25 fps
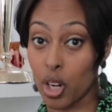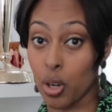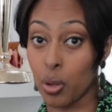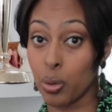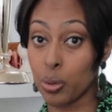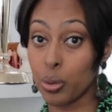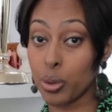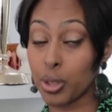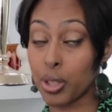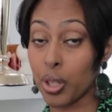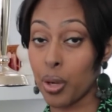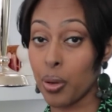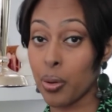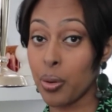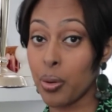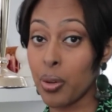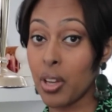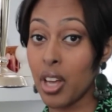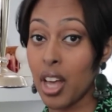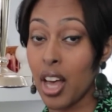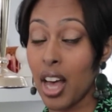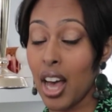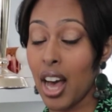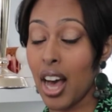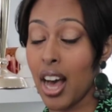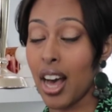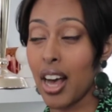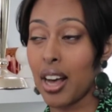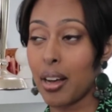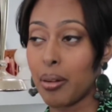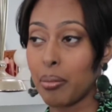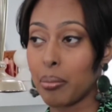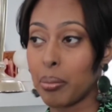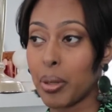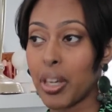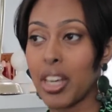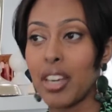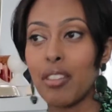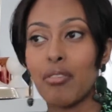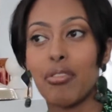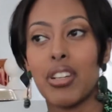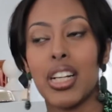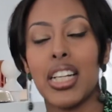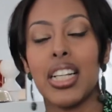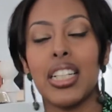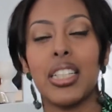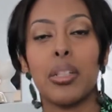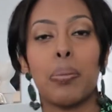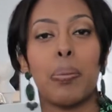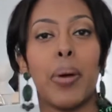also. But it
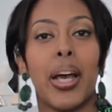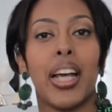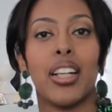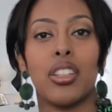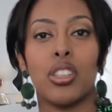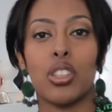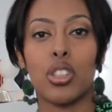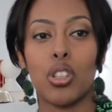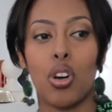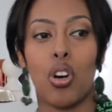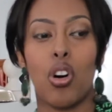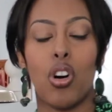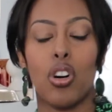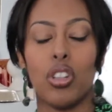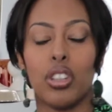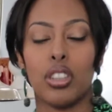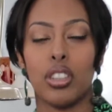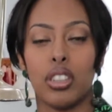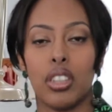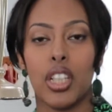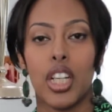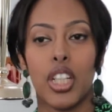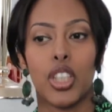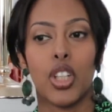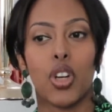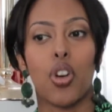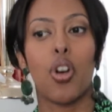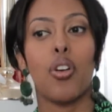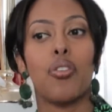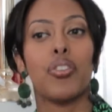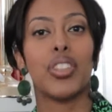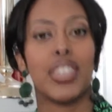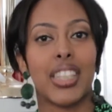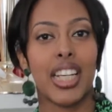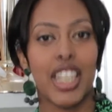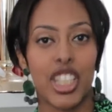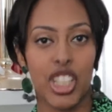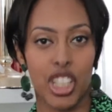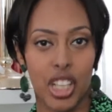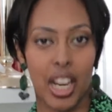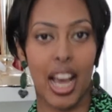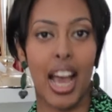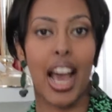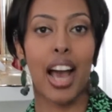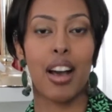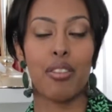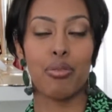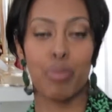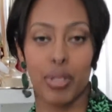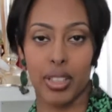really depends on the conversation I
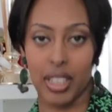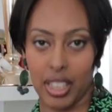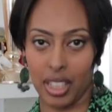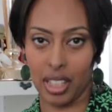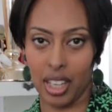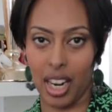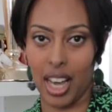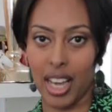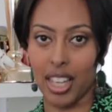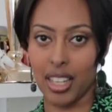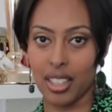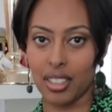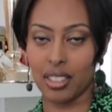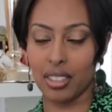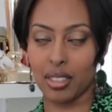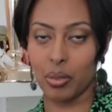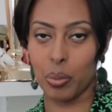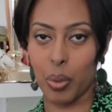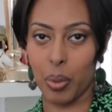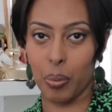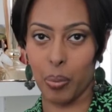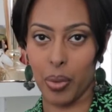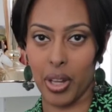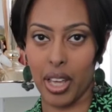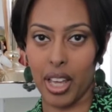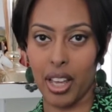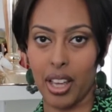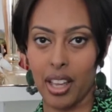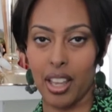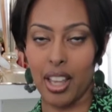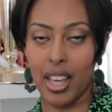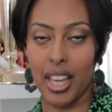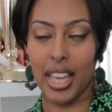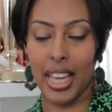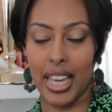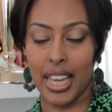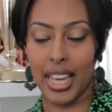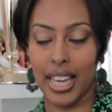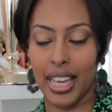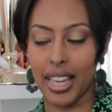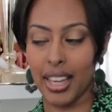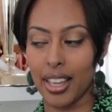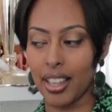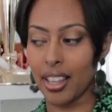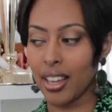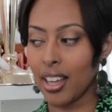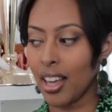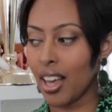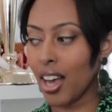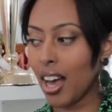have with the client when we're
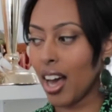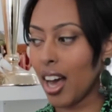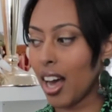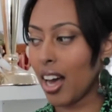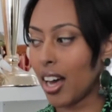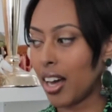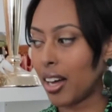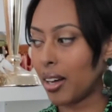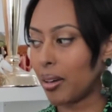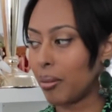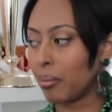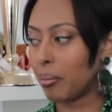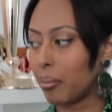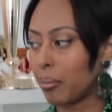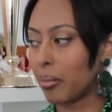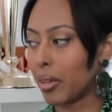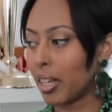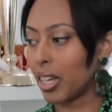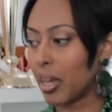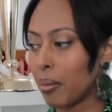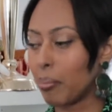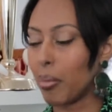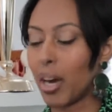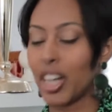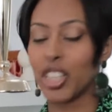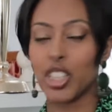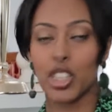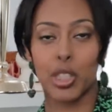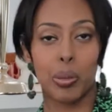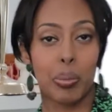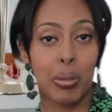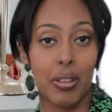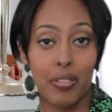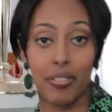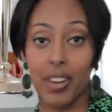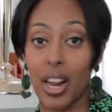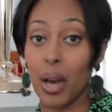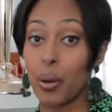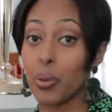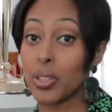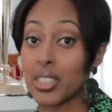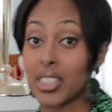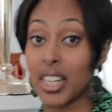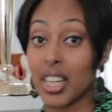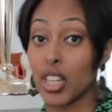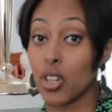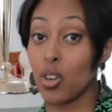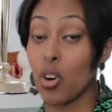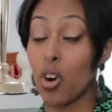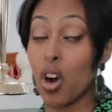here. It might just be flowers
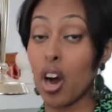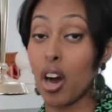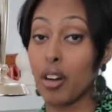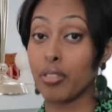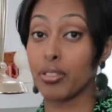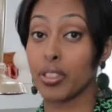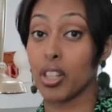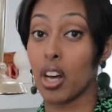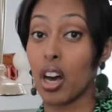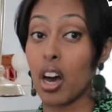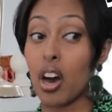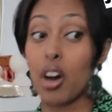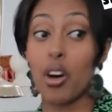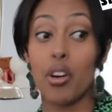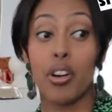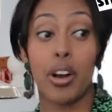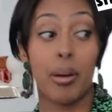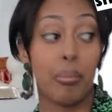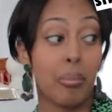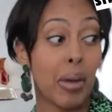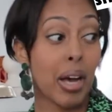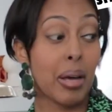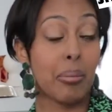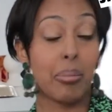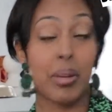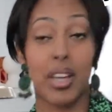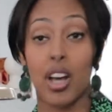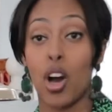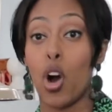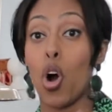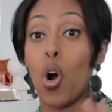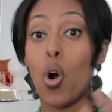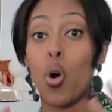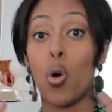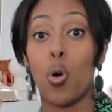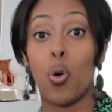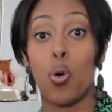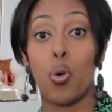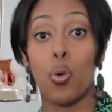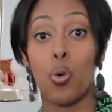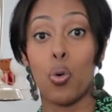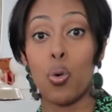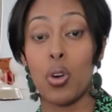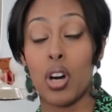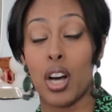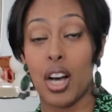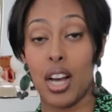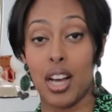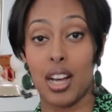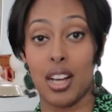that you're after, or it might be a
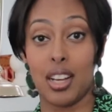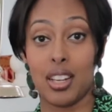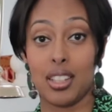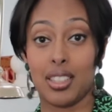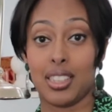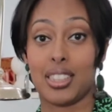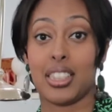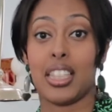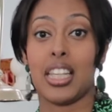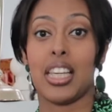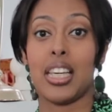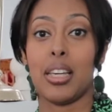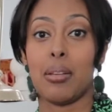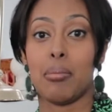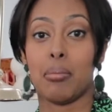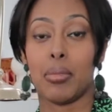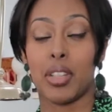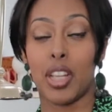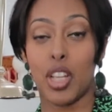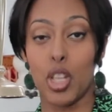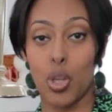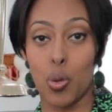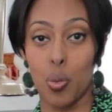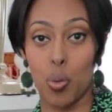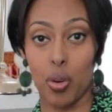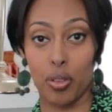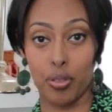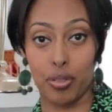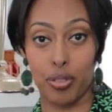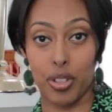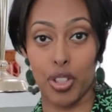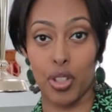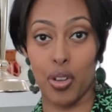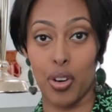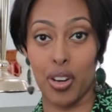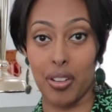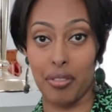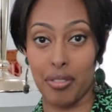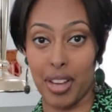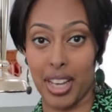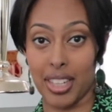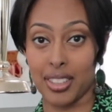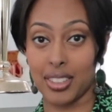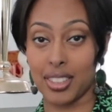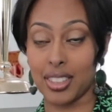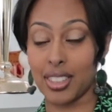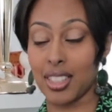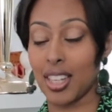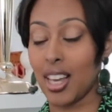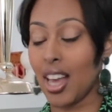whole scheme that you want for your
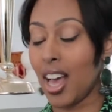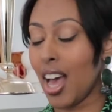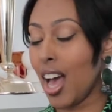event.